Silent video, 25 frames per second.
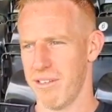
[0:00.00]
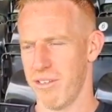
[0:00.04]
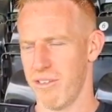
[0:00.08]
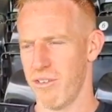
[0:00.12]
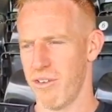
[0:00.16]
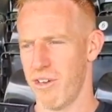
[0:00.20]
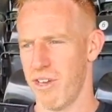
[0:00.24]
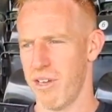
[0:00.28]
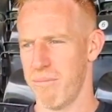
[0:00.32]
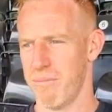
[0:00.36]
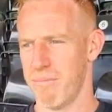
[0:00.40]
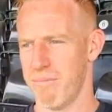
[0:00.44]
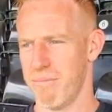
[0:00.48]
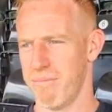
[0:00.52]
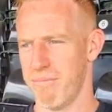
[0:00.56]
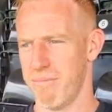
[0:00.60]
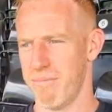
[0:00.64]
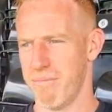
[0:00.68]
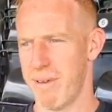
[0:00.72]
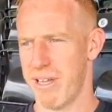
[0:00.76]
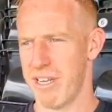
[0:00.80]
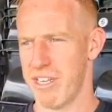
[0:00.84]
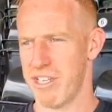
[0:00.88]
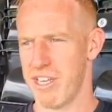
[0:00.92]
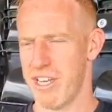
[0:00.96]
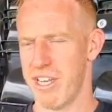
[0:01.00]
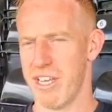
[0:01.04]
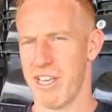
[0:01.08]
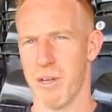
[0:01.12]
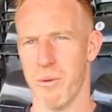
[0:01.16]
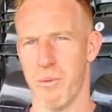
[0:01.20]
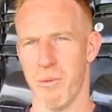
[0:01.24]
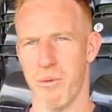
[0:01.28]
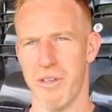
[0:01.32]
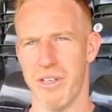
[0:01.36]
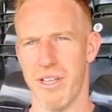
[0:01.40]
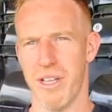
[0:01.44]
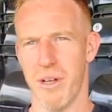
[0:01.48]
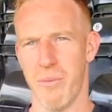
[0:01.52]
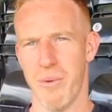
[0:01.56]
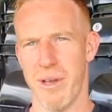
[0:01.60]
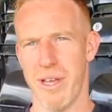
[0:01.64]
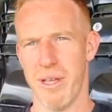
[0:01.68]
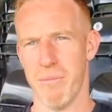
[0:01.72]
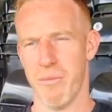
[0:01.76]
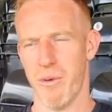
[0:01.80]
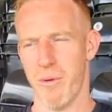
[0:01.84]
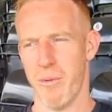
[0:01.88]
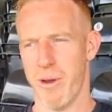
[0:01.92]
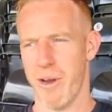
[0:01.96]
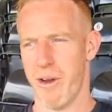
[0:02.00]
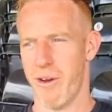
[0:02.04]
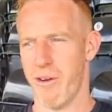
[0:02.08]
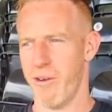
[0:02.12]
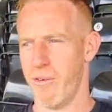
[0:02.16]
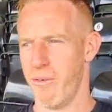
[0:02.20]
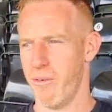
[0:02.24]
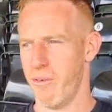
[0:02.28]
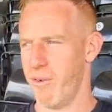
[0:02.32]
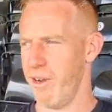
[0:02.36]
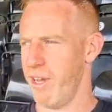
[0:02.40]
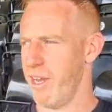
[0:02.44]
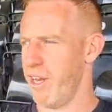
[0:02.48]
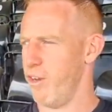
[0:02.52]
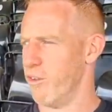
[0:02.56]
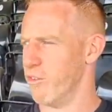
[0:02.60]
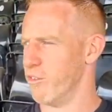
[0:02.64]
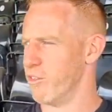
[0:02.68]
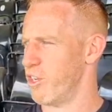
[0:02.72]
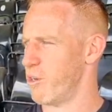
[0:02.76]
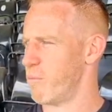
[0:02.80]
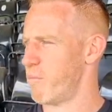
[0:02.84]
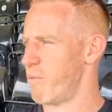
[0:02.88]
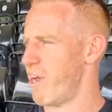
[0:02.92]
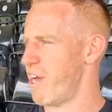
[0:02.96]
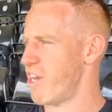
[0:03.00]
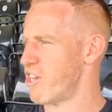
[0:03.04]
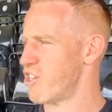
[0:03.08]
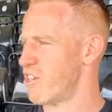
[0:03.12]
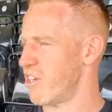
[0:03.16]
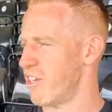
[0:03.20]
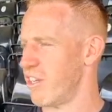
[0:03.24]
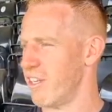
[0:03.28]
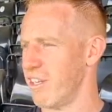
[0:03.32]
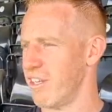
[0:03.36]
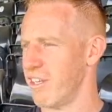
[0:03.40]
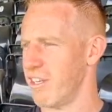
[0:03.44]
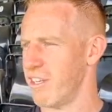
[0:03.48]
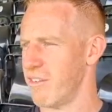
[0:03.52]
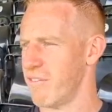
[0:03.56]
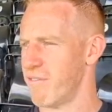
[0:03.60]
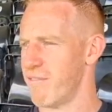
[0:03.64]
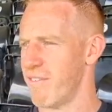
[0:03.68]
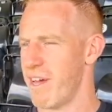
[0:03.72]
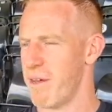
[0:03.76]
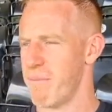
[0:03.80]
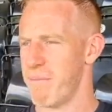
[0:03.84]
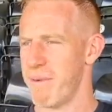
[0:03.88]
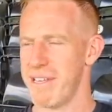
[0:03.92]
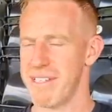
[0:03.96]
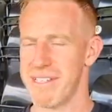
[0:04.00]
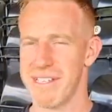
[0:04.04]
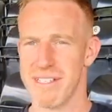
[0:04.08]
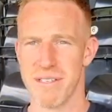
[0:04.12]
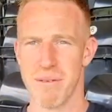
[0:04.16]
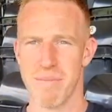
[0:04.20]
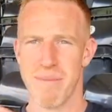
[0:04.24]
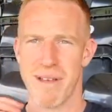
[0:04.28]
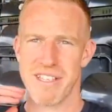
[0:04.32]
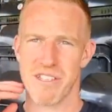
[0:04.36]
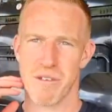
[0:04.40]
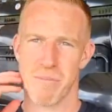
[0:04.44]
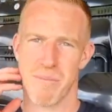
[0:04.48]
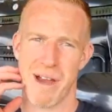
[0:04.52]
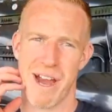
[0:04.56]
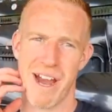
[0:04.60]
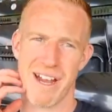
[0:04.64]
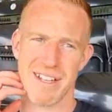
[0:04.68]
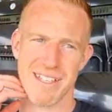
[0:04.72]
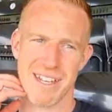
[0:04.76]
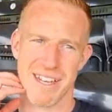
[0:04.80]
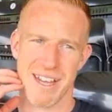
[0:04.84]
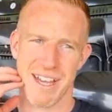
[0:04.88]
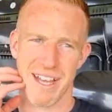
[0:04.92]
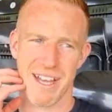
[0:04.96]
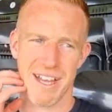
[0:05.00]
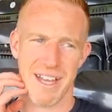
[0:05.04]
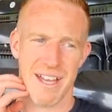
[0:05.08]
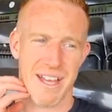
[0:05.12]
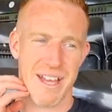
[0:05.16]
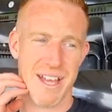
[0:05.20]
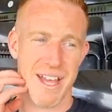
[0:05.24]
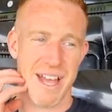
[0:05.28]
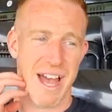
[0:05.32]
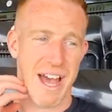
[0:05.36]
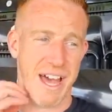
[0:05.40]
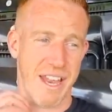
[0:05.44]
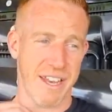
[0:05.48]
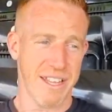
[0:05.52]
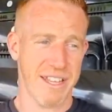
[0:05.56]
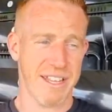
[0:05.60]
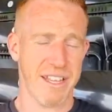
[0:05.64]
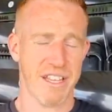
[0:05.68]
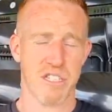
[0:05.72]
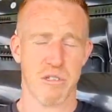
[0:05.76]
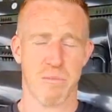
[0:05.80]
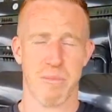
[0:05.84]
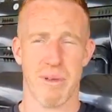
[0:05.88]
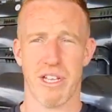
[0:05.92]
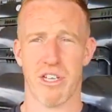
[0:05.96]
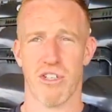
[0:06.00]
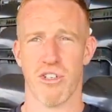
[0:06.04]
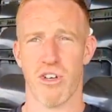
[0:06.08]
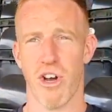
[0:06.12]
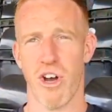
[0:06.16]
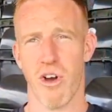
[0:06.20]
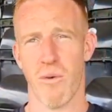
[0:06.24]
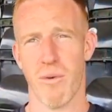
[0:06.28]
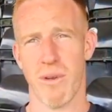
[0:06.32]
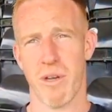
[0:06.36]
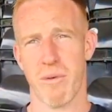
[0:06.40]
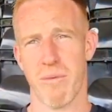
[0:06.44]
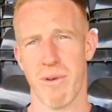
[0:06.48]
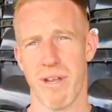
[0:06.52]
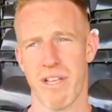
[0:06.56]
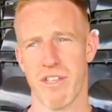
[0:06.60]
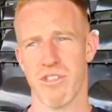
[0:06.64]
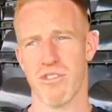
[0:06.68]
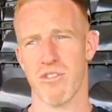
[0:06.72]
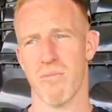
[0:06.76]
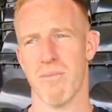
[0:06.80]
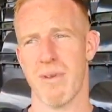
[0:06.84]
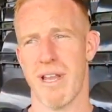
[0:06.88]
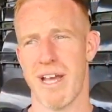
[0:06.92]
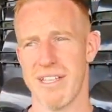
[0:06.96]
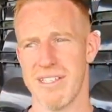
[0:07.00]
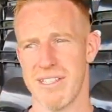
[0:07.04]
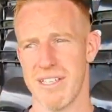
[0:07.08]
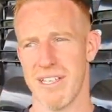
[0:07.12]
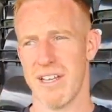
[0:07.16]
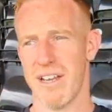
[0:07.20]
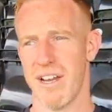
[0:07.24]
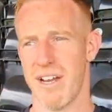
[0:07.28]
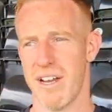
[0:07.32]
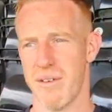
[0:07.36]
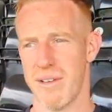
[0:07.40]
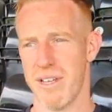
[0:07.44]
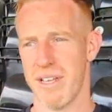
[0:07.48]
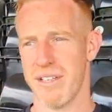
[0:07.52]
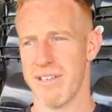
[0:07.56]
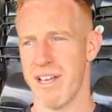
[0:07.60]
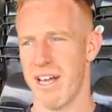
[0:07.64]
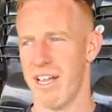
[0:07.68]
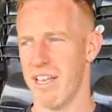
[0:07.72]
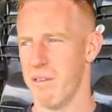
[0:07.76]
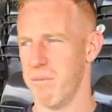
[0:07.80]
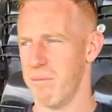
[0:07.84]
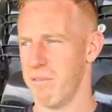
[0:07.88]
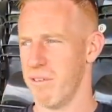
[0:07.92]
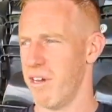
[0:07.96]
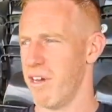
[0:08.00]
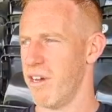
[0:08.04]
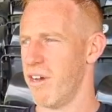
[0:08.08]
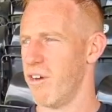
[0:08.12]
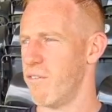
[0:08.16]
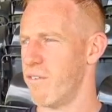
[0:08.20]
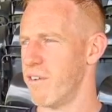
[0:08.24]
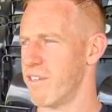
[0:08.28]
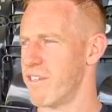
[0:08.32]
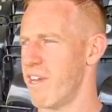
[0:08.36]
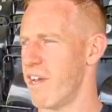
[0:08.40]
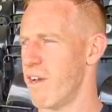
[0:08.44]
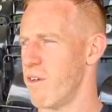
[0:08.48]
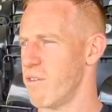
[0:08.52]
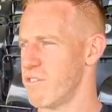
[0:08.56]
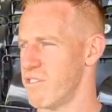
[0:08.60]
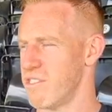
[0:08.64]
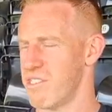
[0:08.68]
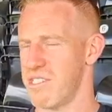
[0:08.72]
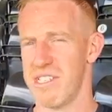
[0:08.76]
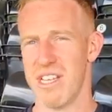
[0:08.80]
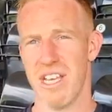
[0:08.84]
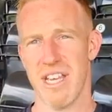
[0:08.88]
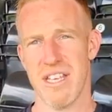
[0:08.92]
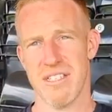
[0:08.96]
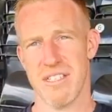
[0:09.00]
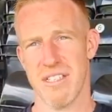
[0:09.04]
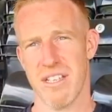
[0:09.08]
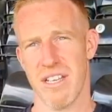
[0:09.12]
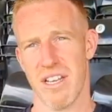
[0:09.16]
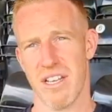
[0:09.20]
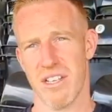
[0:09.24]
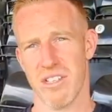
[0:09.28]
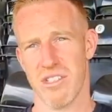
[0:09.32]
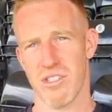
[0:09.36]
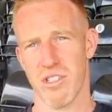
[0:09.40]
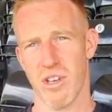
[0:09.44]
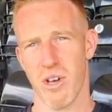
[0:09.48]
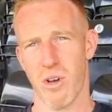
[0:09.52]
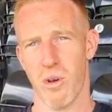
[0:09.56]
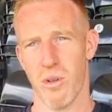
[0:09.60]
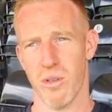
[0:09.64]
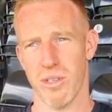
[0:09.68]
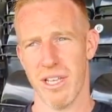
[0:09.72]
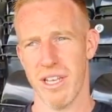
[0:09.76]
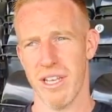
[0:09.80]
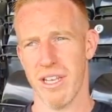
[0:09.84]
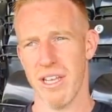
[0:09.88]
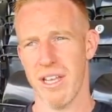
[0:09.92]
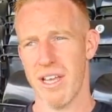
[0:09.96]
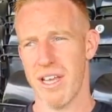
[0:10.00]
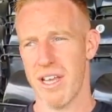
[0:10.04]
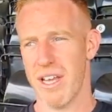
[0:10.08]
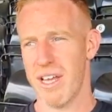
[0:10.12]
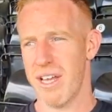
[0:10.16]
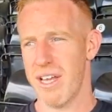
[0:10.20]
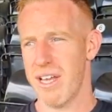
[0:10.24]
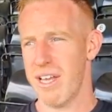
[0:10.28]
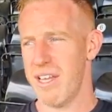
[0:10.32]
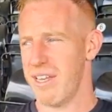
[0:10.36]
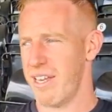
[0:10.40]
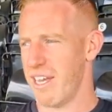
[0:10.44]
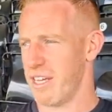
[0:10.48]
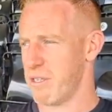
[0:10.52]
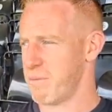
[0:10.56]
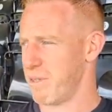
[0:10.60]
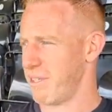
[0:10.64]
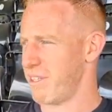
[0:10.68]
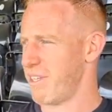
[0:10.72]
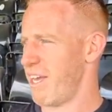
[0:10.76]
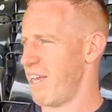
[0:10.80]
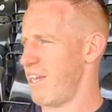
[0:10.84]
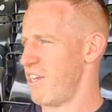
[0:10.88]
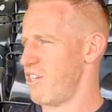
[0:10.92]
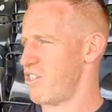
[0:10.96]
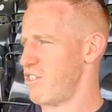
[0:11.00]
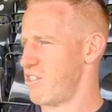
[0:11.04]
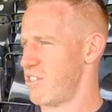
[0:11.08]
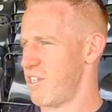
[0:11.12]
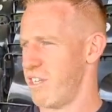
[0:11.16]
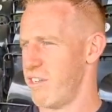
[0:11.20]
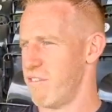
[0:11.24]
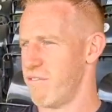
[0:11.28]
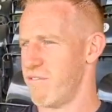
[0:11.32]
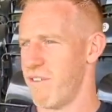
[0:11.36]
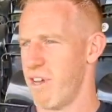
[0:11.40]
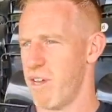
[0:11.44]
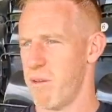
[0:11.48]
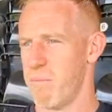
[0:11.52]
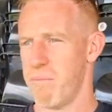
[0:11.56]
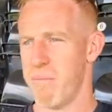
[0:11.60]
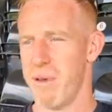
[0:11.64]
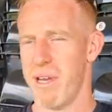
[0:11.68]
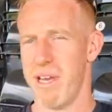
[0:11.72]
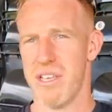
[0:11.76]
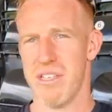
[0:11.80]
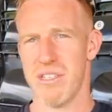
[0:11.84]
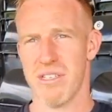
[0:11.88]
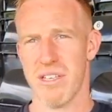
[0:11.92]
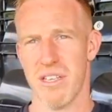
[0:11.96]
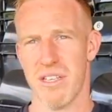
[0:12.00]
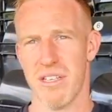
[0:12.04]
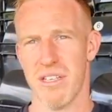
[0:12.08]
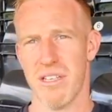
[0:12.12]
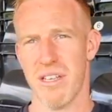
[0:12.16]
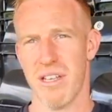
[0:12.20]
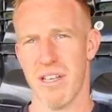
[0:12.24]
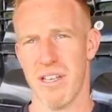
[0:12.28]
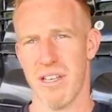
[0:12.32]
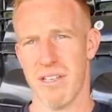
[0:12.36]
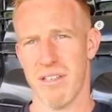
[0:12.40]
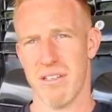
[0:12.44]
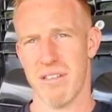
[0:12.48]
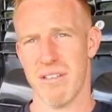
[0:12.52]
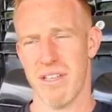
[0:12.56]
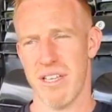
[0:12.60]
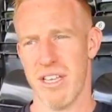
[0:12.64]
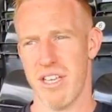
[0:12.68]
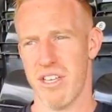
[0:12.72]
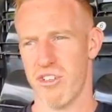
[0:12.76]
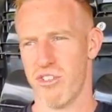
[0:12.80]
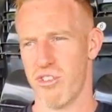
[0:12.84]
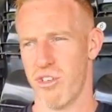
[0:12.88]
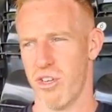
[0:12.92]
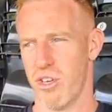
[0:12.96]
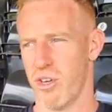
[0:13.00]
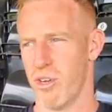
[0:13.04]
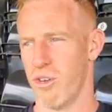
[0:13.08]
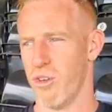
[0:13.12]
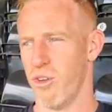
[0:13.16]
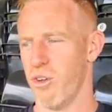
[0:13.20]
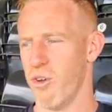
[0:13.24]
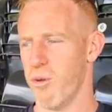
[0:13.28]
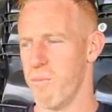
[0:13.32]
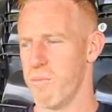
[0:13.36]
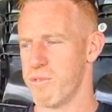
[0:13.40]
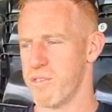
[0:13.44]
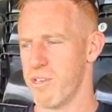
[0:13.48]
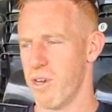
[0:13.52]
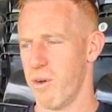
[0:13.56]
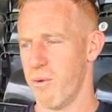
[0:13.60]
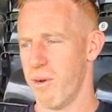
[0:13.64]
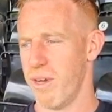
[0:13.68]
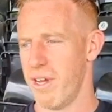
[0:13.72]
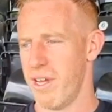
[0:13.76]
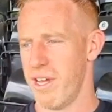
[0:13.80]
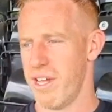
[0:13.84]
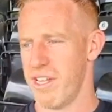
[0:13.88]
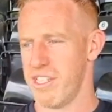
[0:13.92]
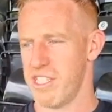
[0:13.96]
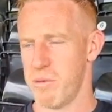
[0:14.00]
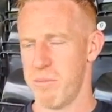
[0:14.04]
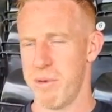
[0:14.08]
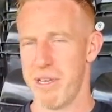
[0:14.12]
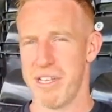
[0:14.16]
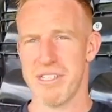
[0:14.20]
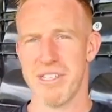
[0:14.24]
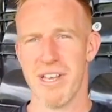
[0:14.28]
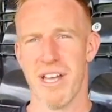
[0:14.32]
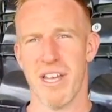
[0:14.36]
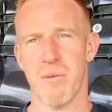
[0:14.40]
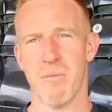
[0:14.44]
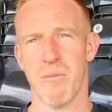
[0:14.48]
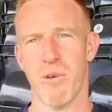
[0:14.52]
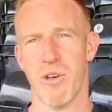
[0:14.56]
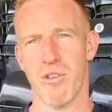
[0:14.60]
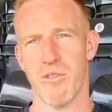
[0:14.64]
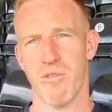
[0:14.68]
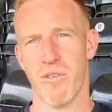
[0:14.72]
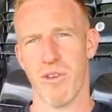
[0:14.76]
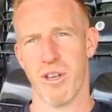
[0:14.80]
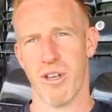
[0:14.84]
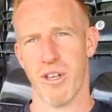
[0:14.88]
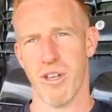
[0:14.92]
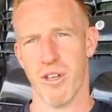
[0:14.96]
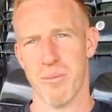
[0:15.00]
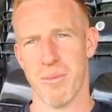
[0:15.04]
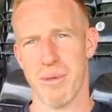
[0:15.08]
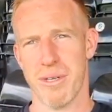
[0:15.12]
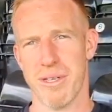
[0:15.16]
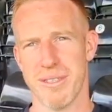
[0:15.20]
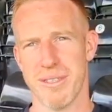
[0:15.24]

time Manchester United won their win, but we were really under pressure, and the fan base is a massive part of that. And I think that's a big draw when you're bringing some lads in here and you tell them got over thousand season tickets sold and the expectations and the fan base and, and the history of the club. So it's a big selling point for the club.